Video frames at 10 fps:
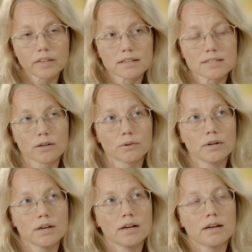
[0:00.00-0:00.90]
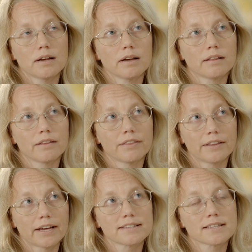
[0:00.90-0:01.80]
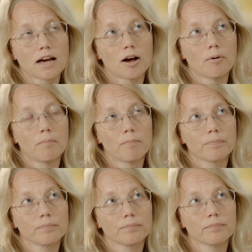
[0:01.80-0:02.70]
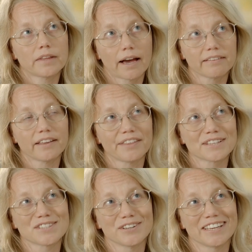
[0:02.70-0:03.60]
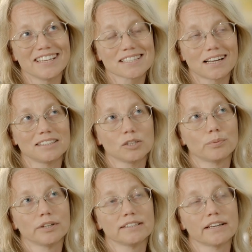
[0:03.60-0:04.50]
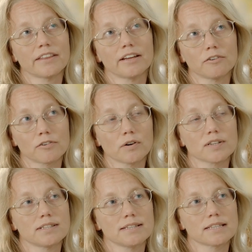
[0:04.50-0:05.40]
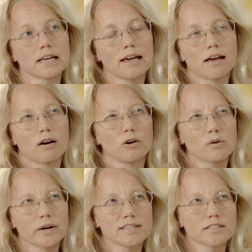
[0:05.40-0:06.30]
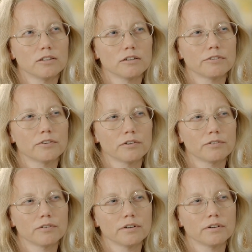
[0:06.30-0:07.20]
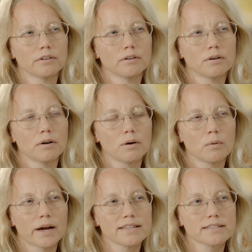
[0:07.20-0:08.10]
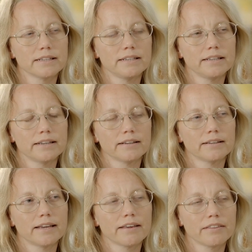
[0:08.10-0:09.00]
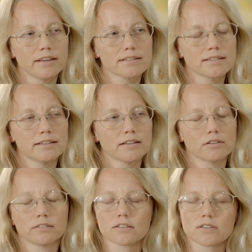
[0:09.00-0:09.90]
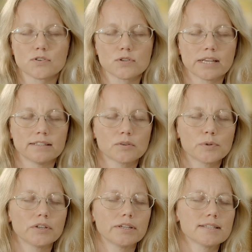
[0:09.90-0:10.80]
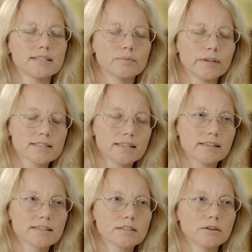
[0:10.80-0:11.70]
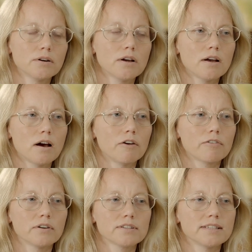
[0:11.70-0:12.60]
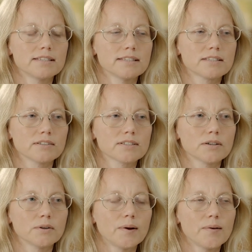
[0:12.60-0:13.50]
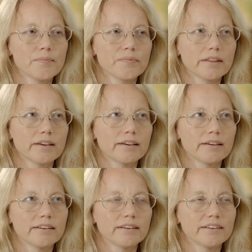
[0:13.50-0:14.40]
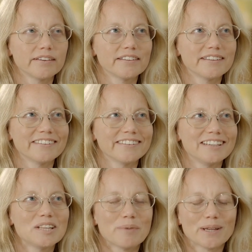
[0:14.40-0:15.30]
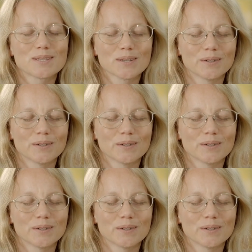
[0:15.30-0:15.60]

So th that's um, yeah, that, that's the key starting point. And then of course this whole question of of uh, why study ethics in the context of Jewish antiquity, or does it make sense? So of course this is also uh, uh, uh, depends